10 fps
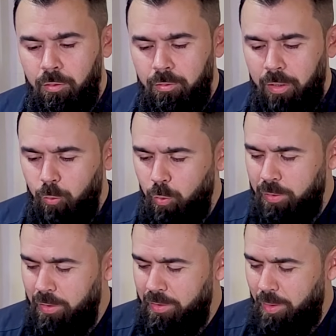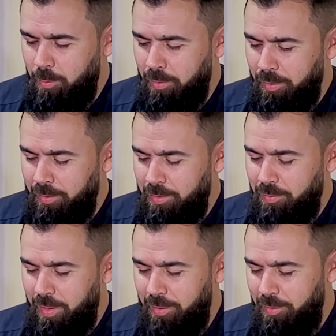That was the sound. It is
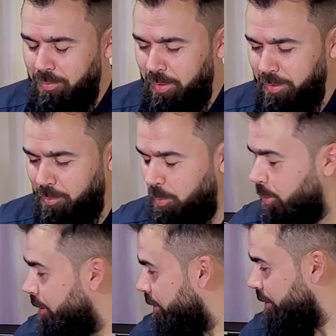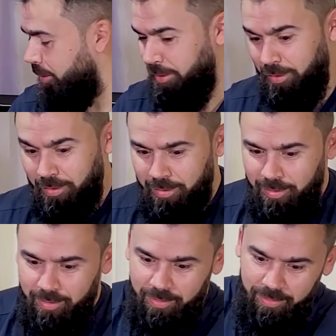very different from the
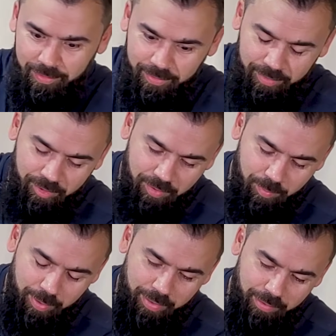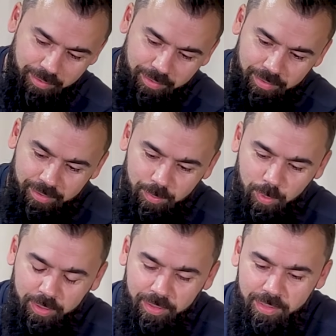JBL
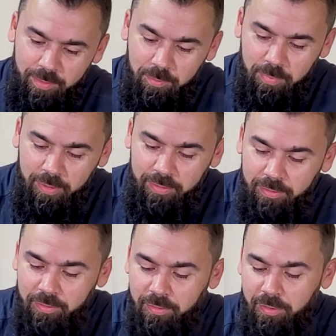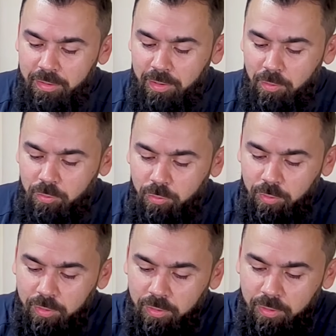speakers, but it sounds good.